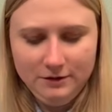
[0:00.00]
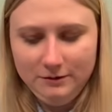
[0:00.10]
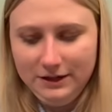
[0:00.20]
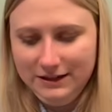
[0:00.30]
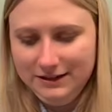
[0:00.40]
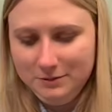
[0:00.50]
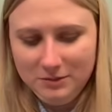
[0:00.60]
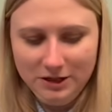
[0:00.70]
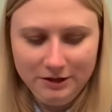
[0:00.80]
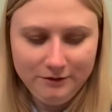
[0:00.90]
why is it
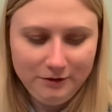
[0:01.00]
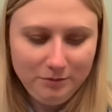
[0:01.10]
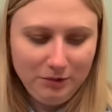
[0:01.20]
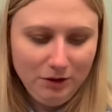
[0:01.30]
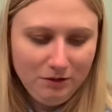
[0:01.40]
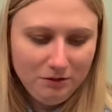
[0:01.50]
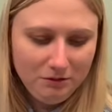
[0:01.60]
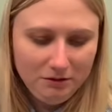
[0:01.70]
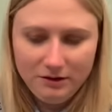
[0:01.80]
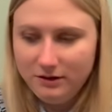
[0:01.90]
marked for
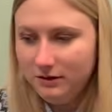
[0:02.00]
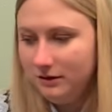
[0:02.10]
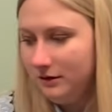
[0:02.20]
both?